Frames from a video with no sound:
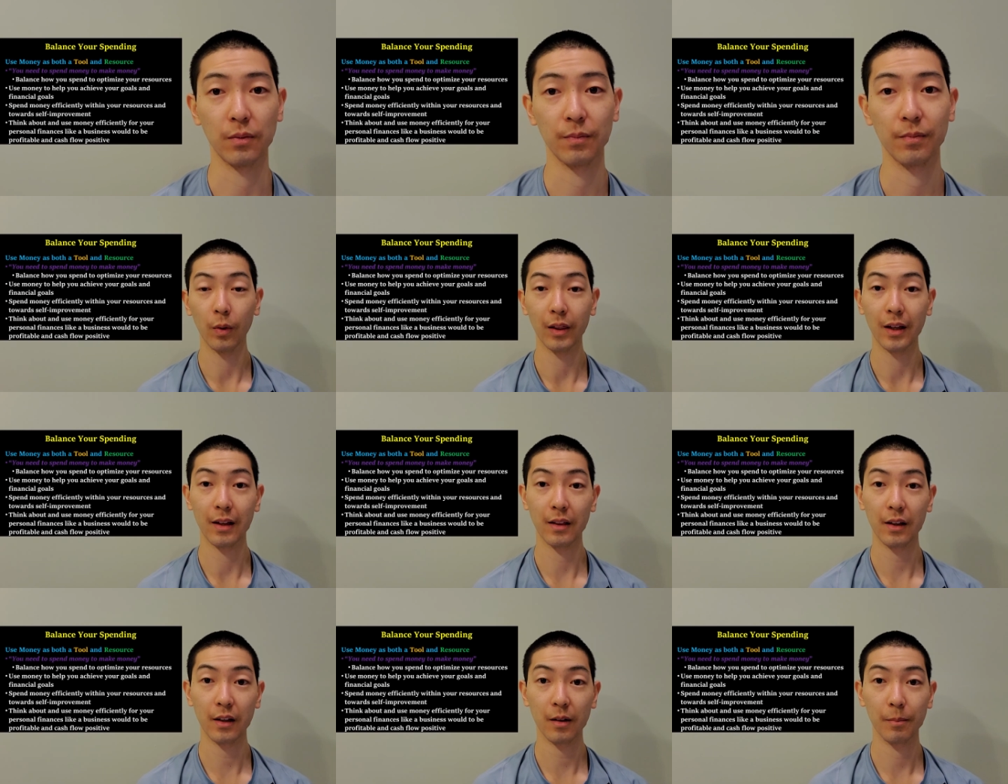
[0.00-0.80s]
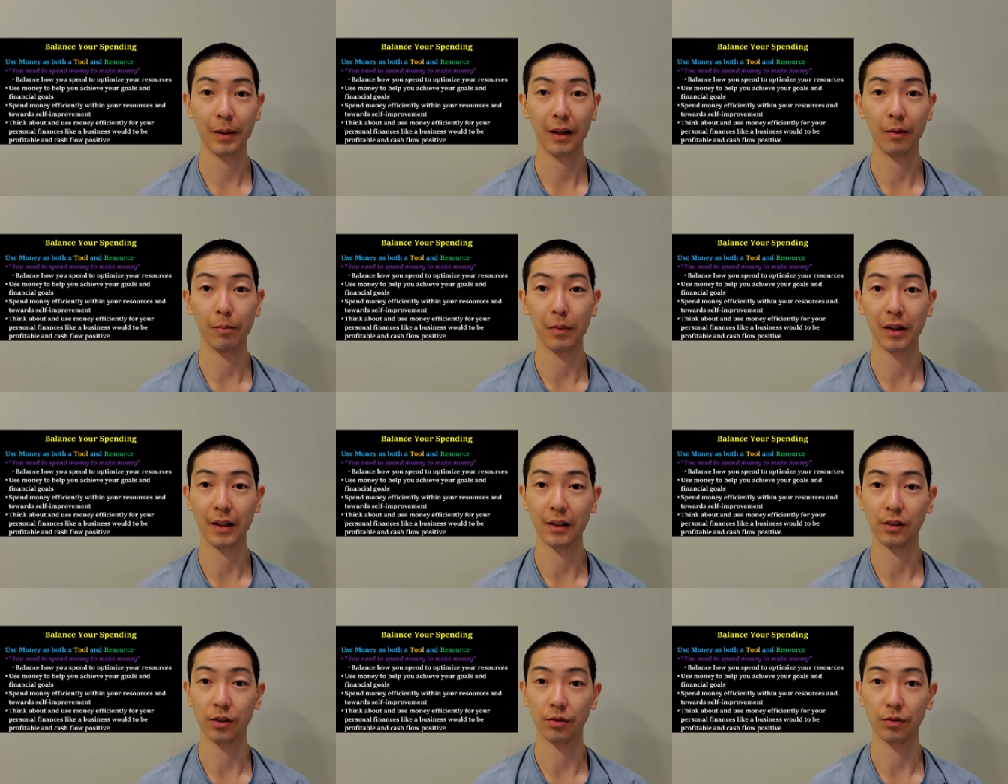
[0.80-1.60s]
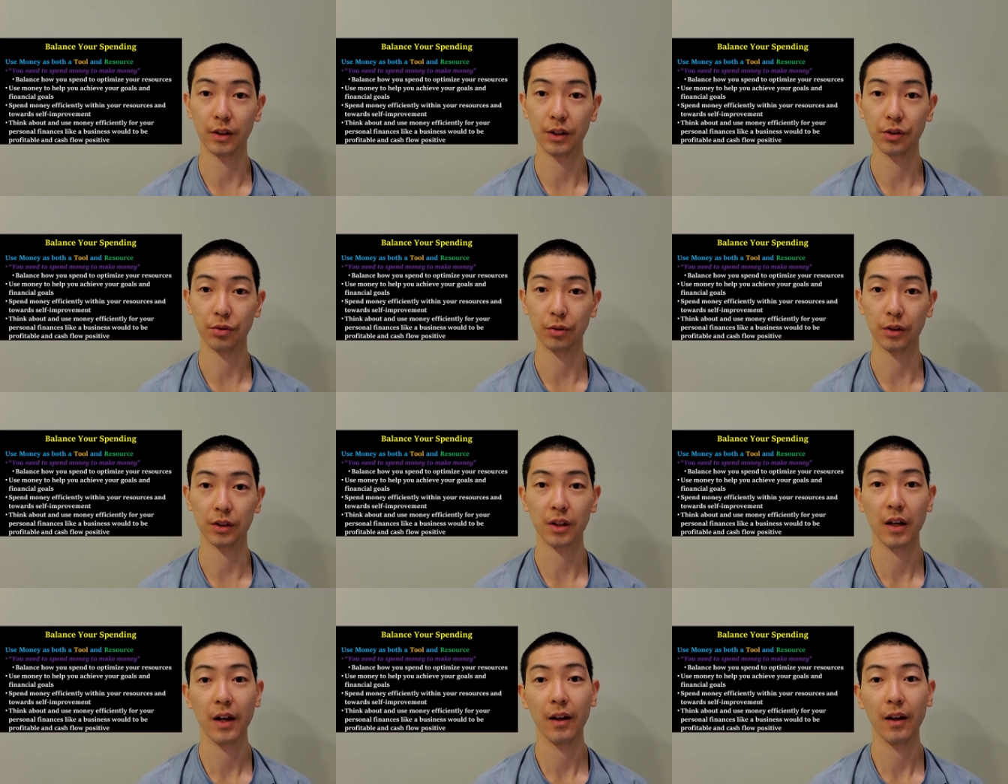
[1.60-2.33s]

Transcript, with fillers: When they think about money as a resource,